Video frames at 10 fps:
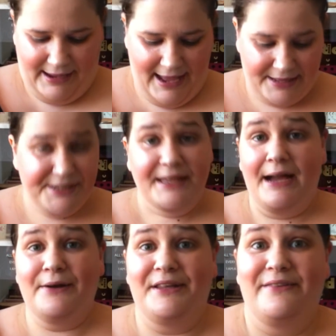Yes,
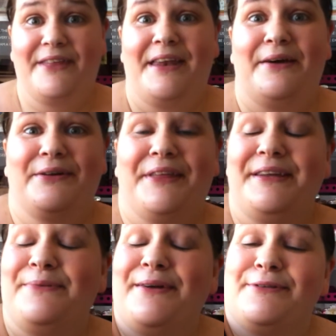I'm going to leave it there now.
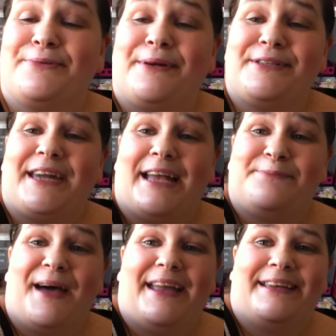Thank you very much for watching,
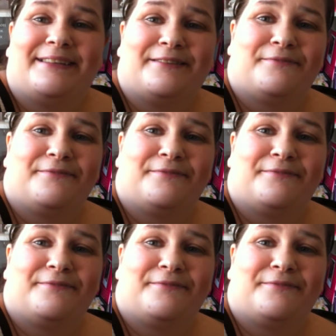guys. Bye.